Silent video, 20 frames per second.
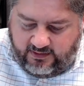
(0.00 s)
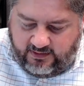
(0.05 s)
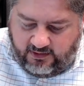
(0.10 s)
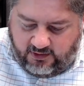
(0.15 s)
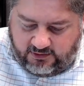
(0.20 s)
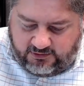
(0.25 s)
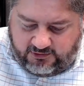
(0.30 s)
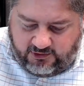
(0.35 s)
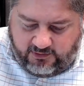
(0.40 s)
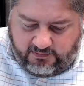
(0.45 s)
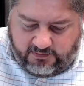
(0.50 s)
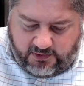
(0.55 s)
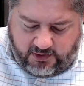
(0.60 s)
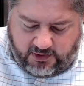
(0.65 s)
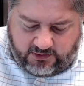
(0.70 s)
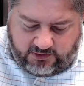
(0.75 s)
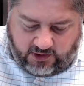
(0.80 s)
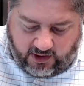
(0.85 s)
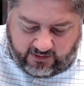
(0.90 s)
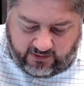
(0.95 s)
altar of
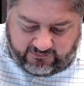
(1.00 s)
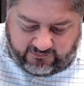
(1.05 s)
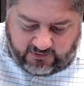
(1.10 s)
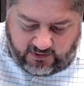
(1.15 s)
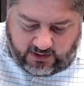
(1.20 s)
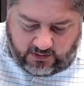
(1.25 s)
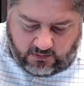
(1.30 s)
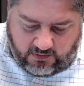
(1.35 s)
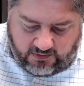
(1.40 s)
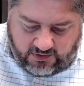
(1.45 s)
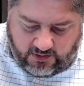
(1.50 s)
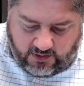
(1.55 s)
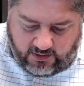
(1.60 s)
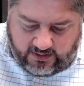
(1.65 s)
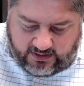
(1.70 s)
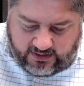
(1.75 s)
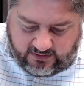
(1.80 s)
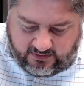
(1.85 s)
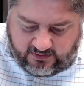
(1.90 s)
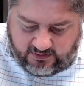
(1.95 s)
burnt offering with all
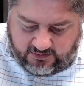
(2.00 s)
its